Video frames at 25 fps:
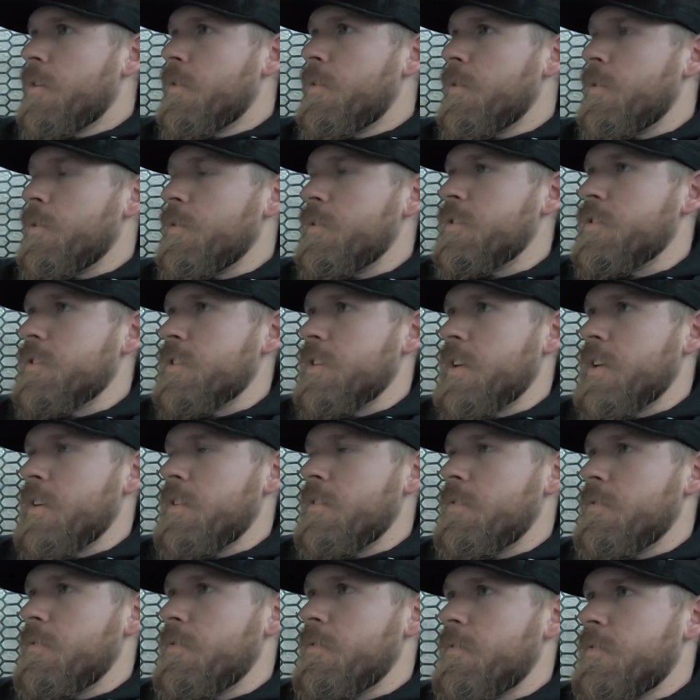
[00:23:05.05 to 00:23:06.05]
what was
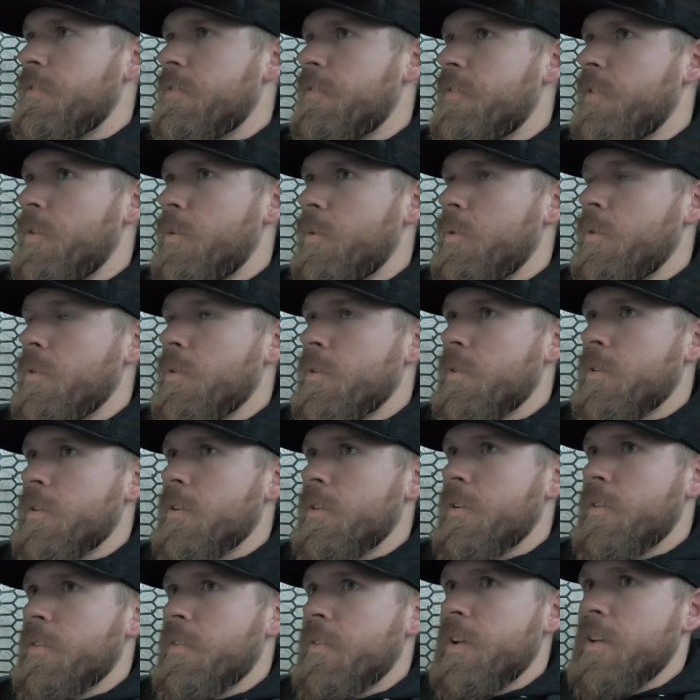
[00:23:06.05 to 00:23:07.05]
it,
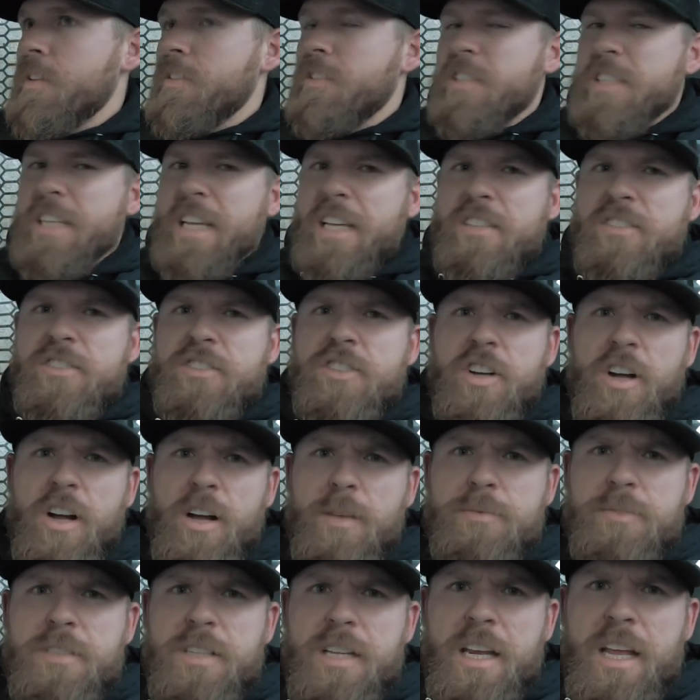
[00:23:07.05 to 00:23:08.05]
four, six
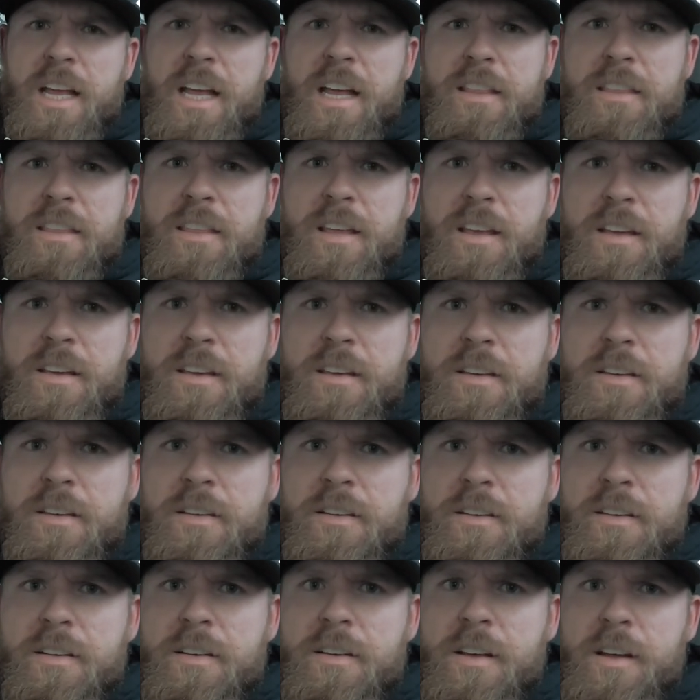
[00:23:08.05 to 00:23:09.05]
jobs today, I think.
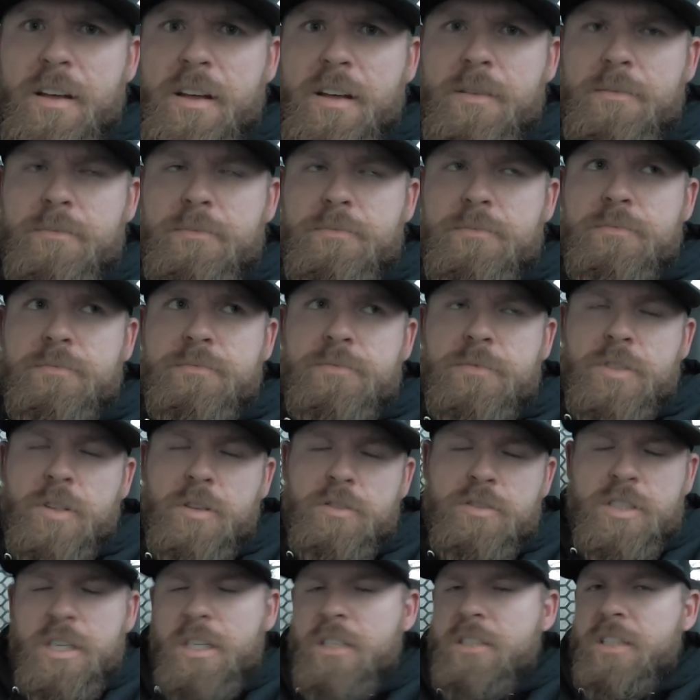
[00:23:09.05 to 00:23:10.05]
Um, so
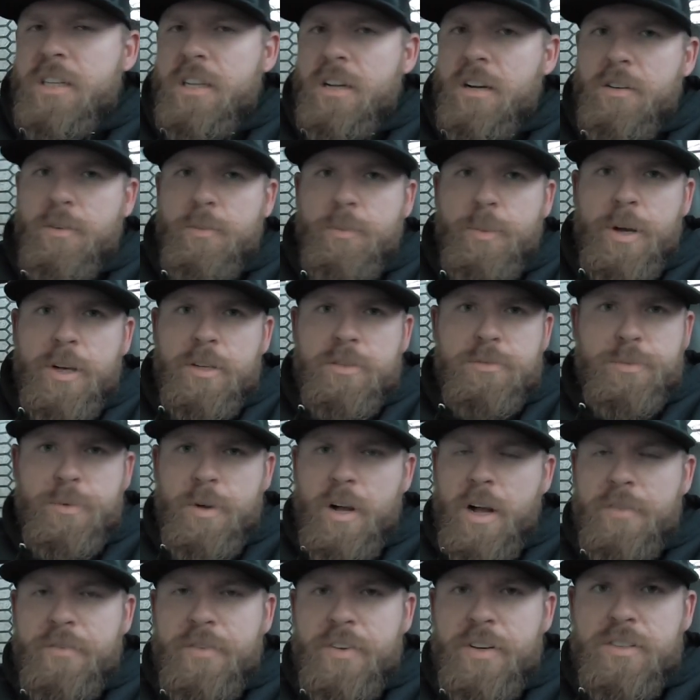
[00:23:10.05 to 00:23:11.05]
1600 bucks
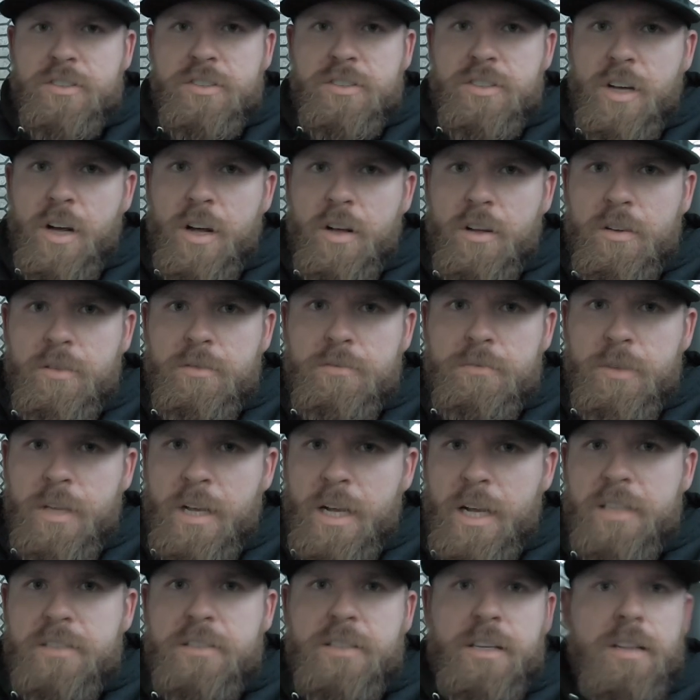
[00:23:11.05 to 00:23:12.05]
profit is solid.
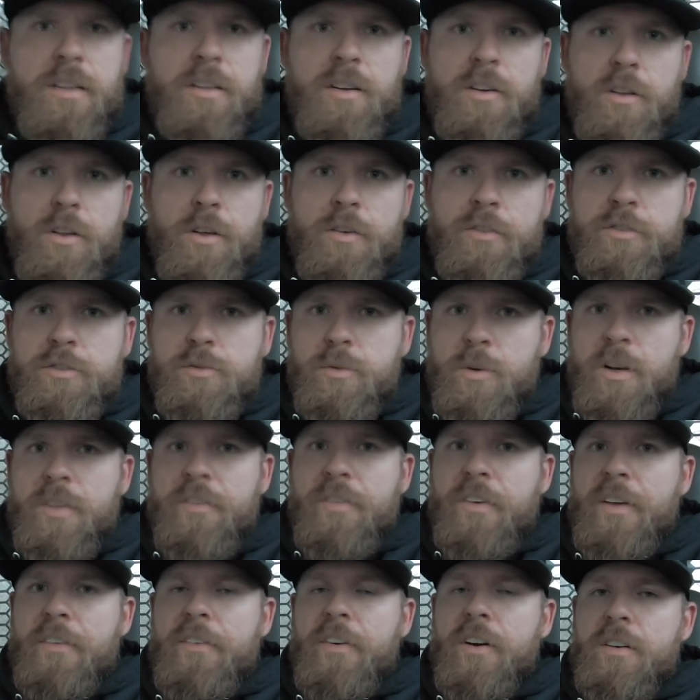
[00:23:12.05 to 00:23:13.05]
Like I said, a little over
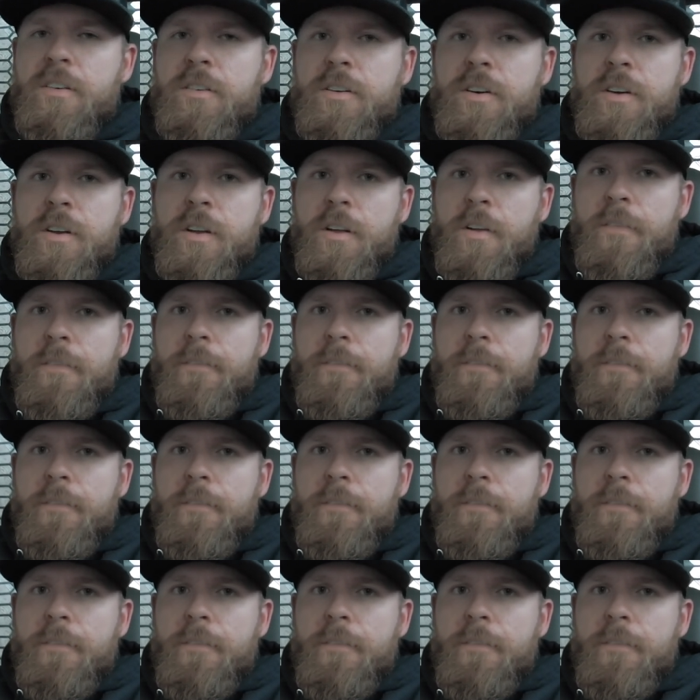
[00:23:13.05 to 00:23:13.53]
2500